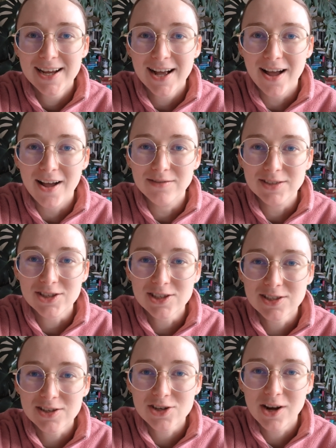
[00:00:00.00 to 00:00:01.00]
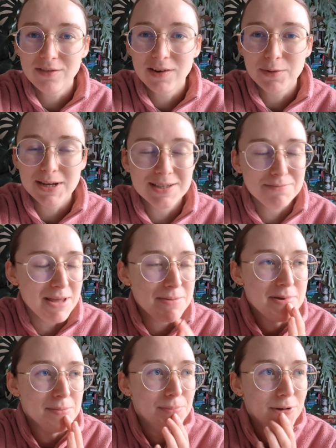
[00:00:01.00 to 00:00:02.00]
And it's just such a lovely way to meet
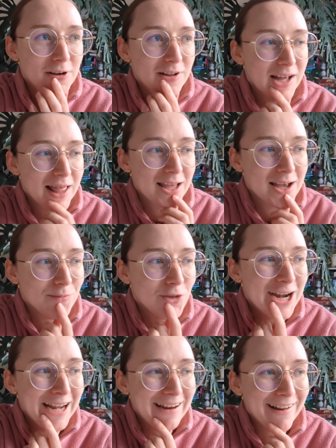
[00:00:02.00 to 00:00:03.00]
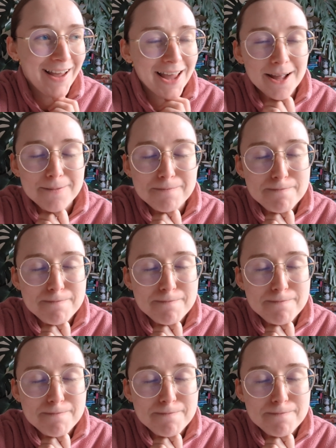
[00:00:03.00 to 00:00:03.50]
people. I think I'm really like,